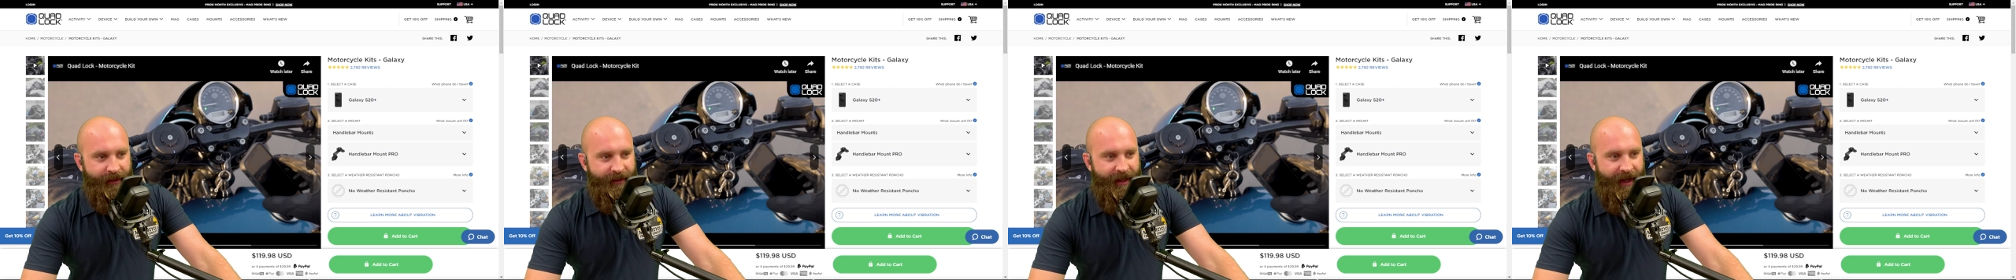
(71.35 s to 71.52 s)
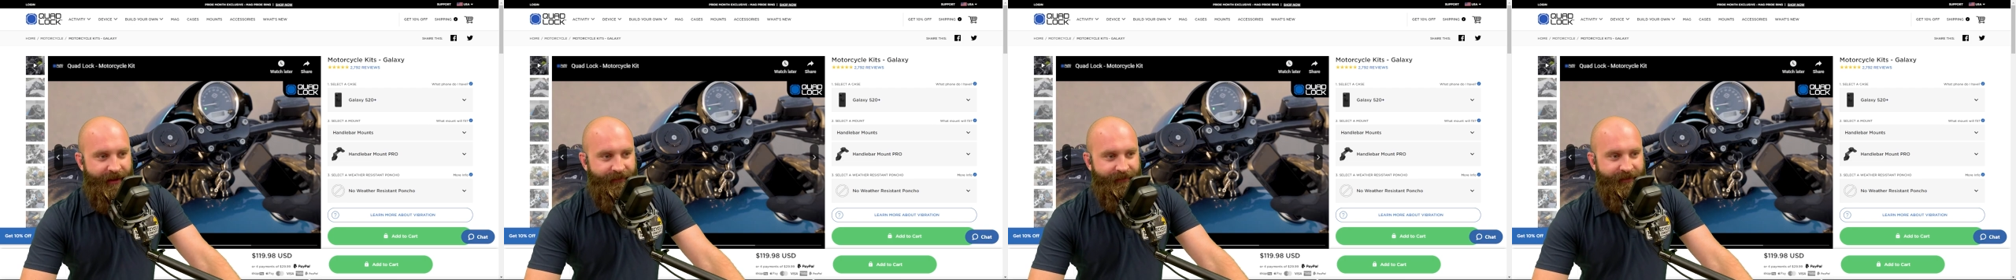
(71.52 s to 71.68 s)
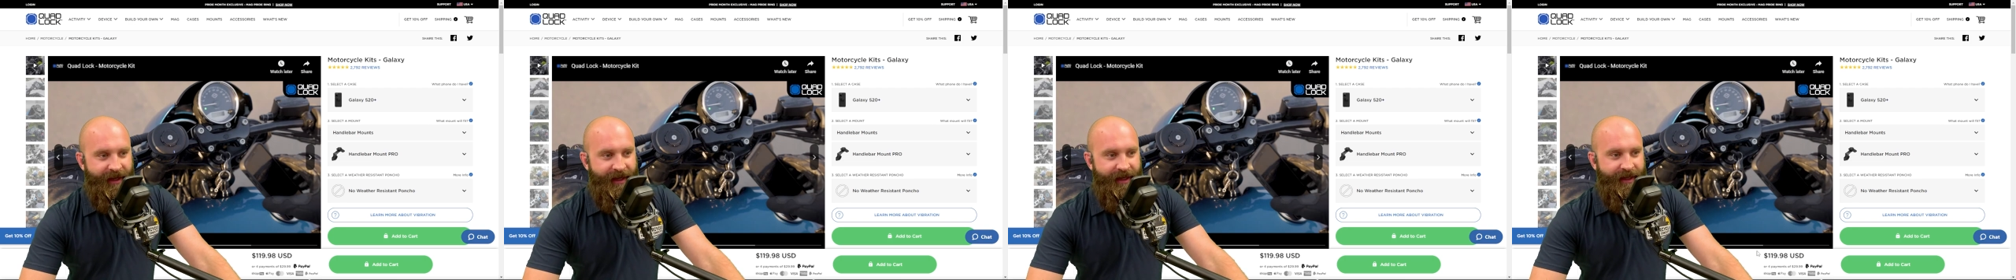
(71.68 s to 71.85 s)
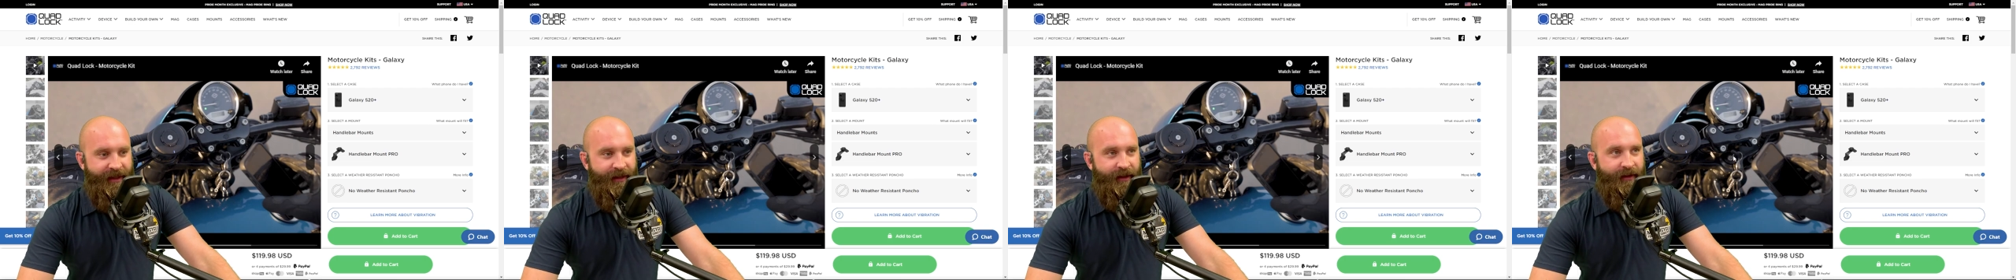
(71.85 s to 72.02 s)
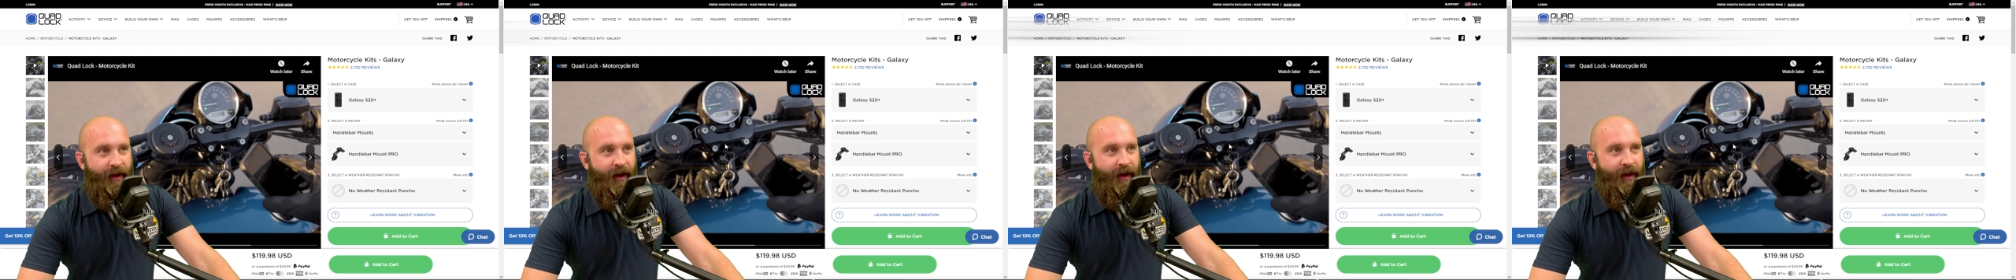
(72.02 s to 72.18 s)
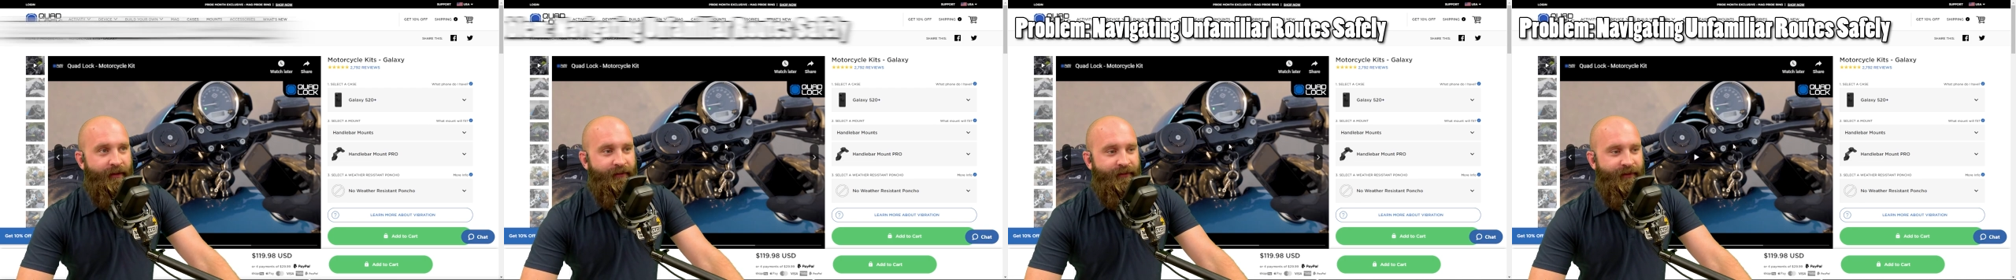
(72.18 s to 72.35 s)
navigating
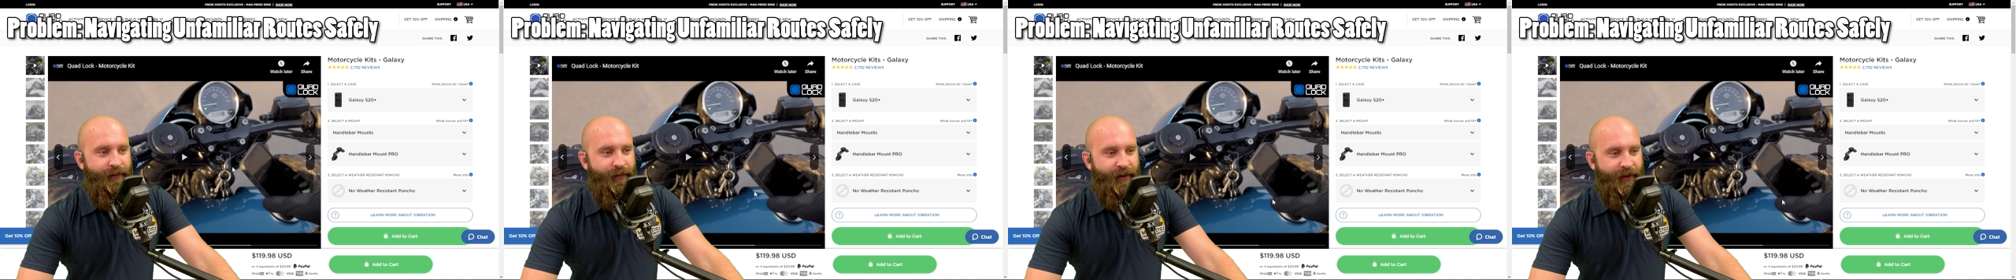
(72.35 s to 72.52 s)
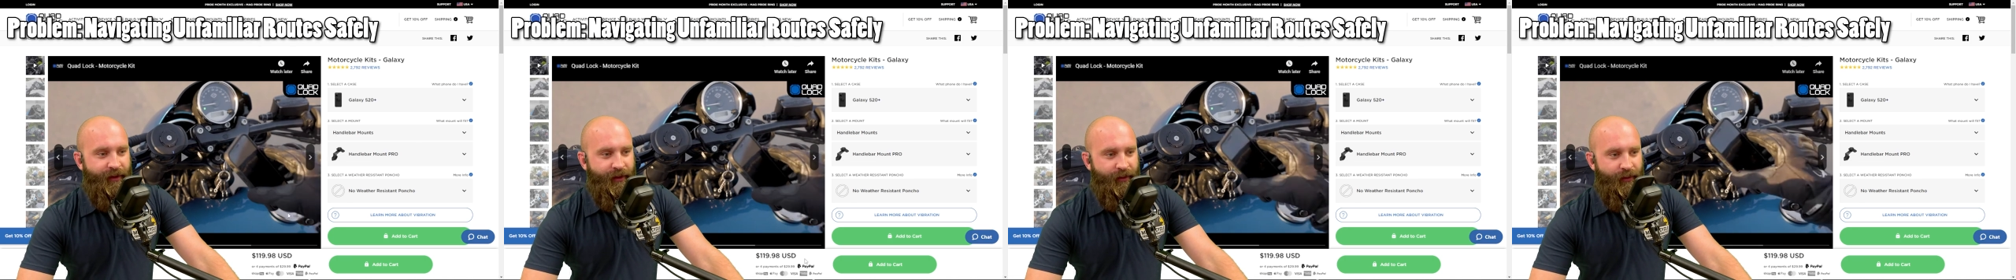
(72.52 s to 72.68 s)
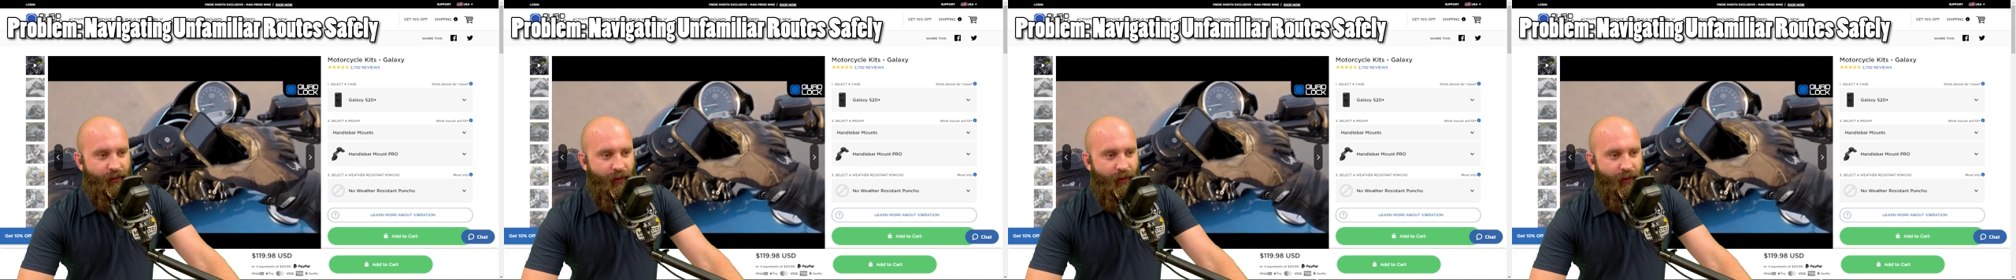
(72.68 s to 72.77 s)
unfamiliar